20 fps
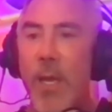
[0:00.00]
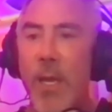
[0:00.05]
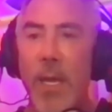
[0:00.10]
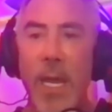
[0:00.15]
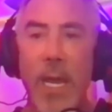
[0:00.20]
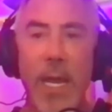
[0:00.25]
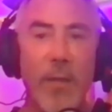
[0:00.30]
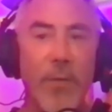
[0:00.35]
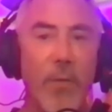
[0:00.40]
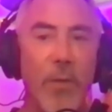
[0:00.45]

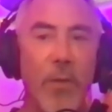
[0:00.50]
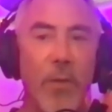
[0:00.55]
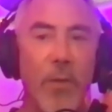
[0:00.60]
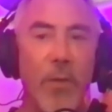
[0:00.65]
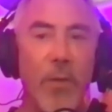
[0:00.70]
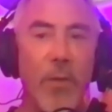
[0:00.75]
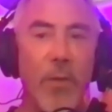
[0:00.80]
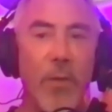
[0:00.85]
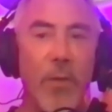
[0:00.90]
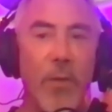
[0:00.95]
answer
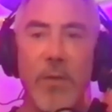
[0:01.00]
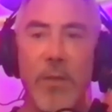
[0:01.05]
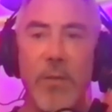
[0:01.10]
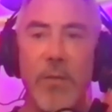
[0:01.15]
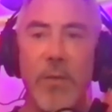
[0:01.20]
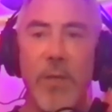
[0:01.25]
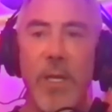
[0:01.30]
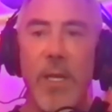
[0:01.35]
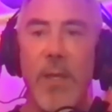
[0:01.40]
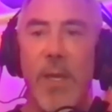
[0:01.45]
their
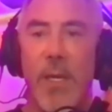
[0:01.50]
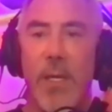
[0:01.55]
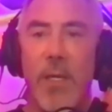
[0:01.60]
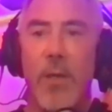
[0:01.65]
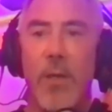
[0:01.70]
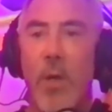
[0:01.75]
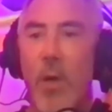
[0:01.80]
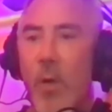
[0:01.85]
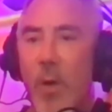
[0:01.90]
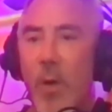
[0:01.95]
questions, and they
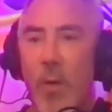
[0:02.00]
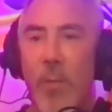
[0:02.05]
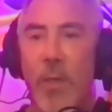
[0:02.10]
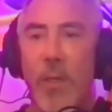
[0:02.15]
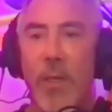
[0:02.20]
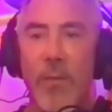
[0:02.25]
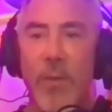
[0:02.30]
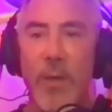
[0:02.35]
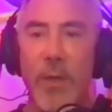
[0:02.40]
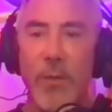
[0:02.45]
could go home
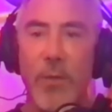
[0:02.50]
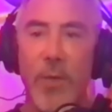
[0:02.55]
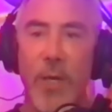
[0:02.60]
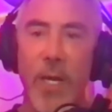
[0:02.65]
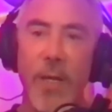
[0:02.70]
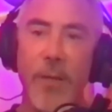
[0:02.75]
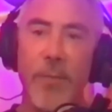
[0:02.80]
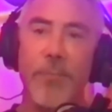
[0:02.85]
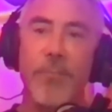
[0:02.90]
and give it a try.